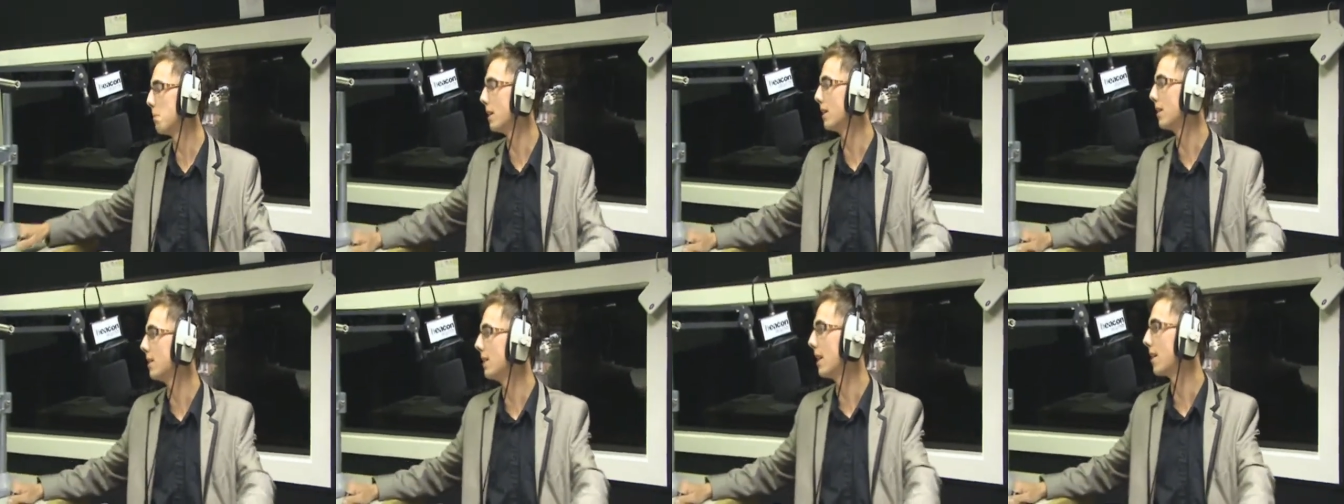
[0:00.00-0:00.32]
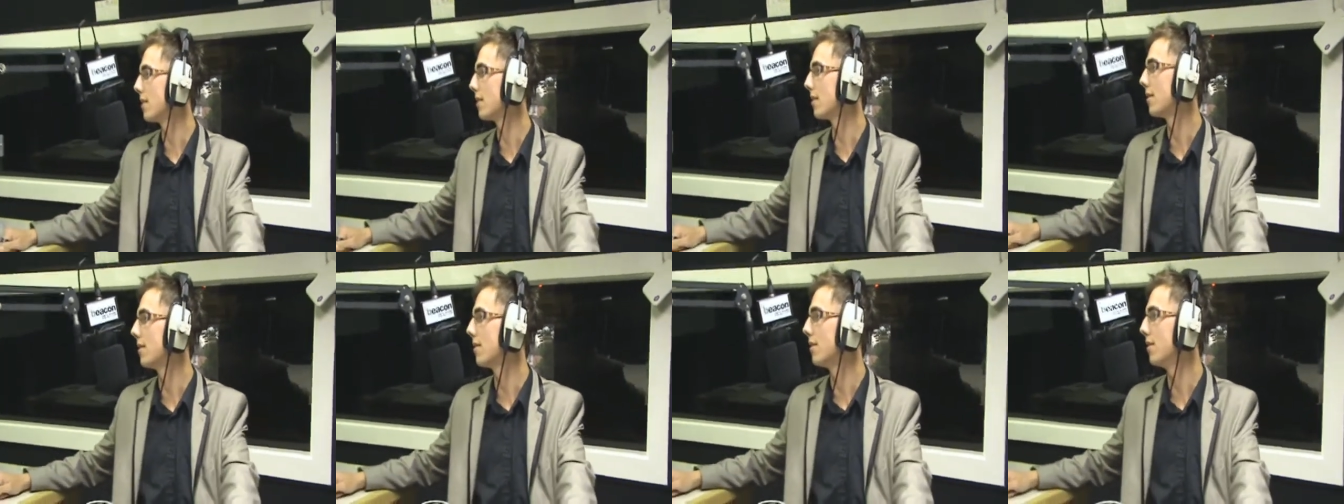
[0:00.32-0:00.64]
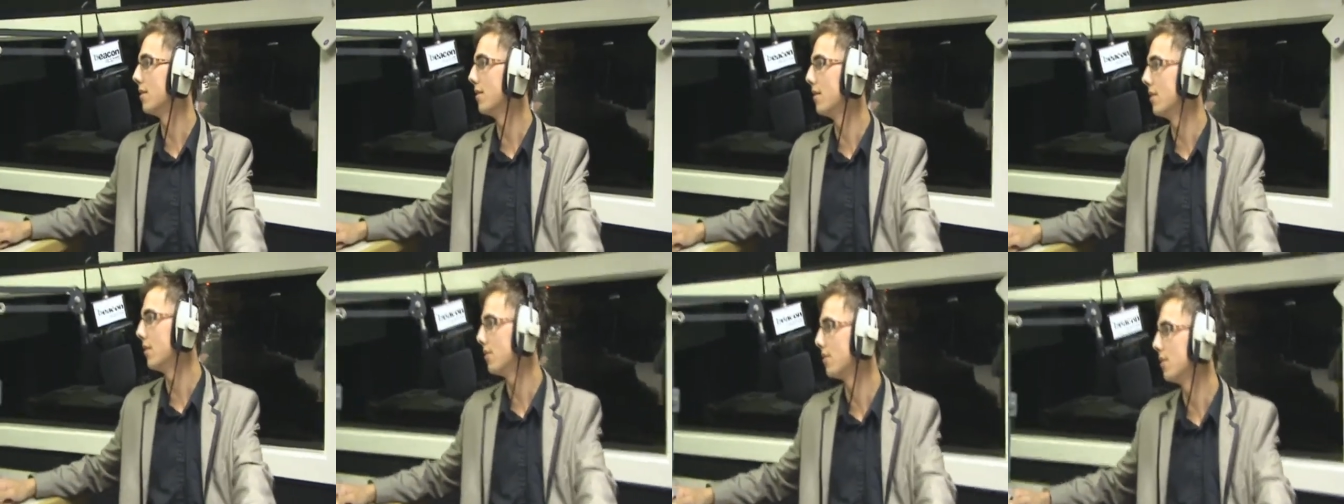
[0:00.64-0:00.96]
me, yes. This
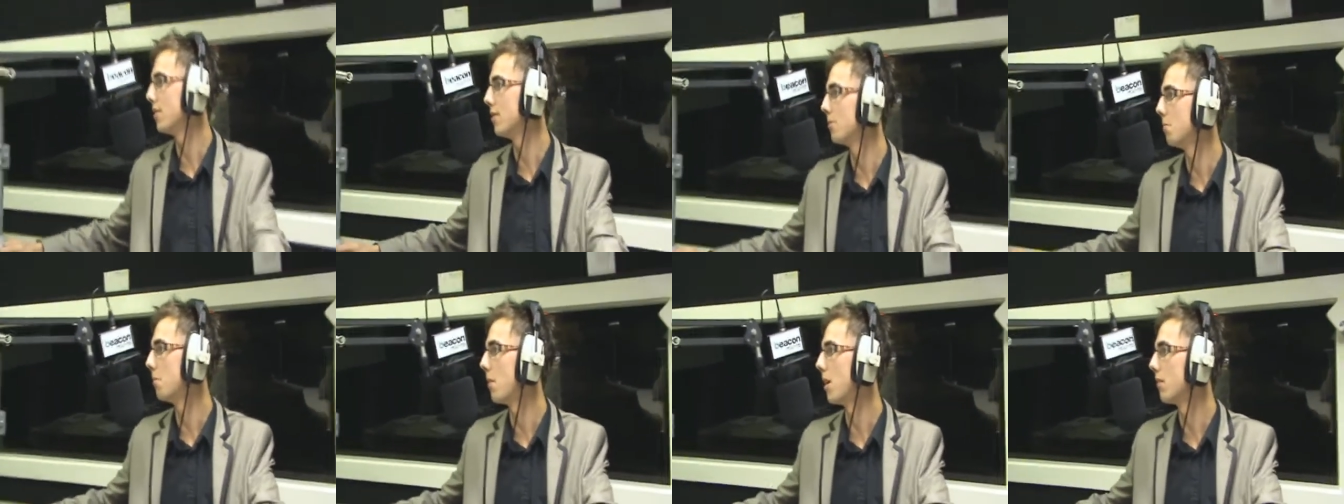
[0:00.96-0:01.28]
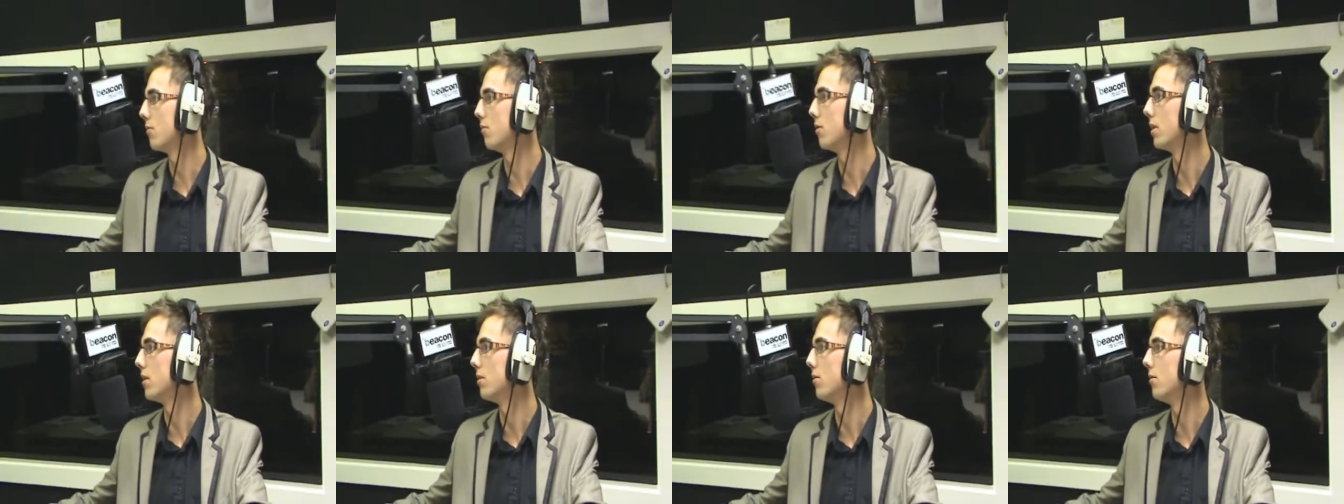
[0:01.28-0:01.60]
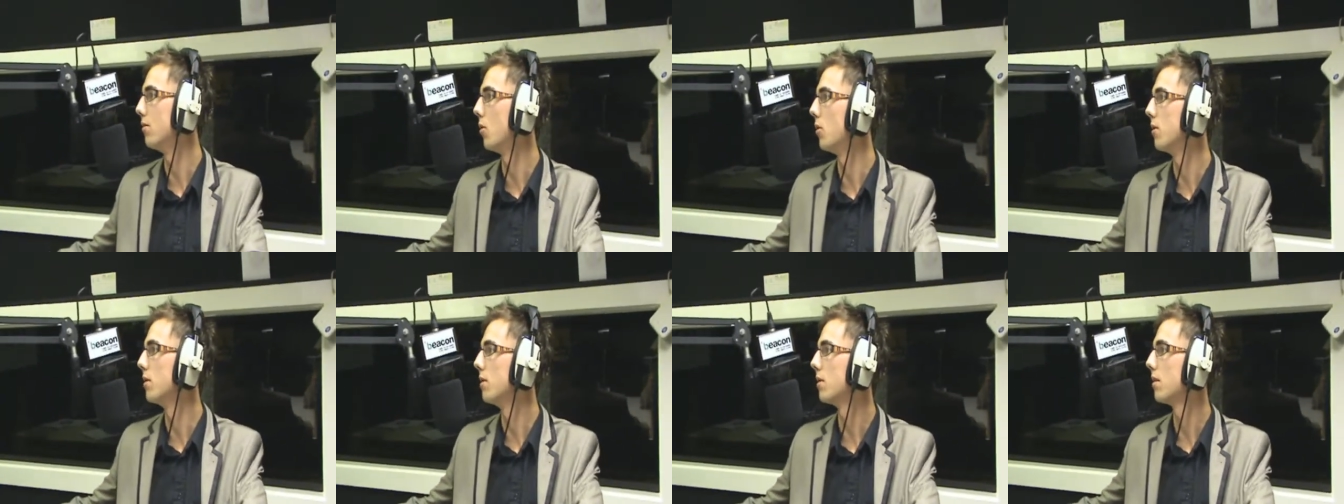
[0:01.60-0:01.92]
is my real
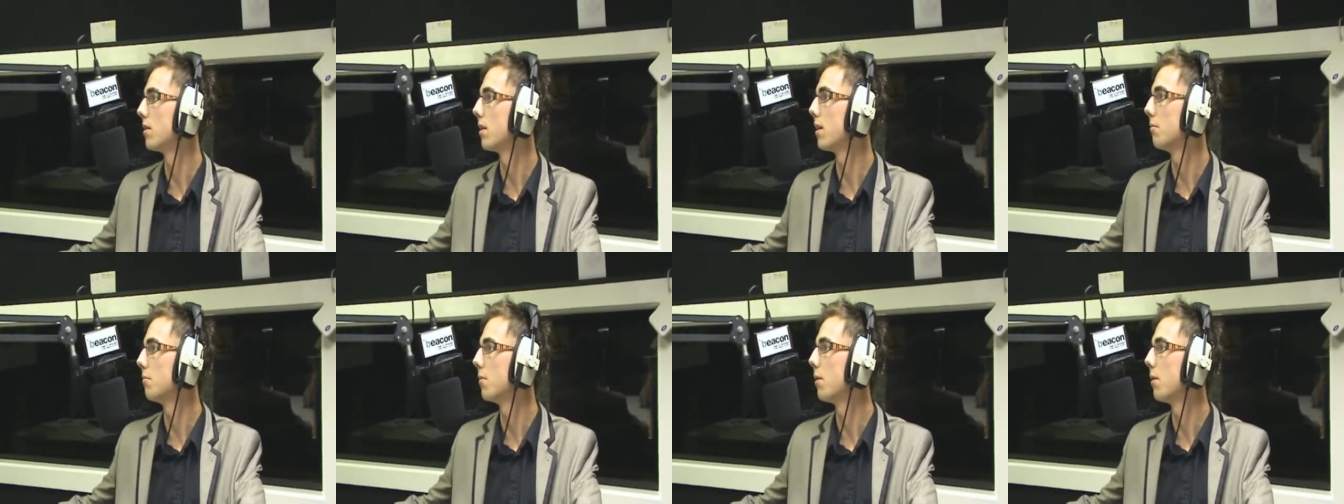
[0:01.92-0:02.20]
voice, I